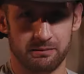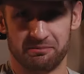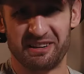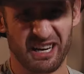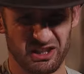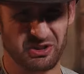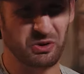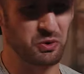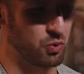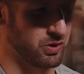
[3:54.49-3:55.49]
next
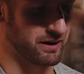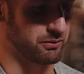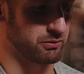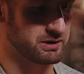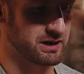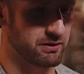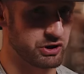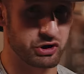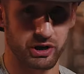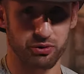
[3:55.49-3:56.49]
to whatever, let's give it a
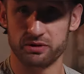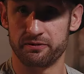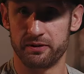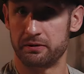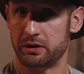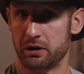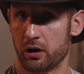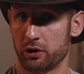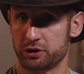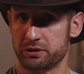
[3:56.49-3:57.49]
generous 50
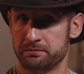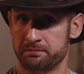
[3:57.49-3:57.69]
yards.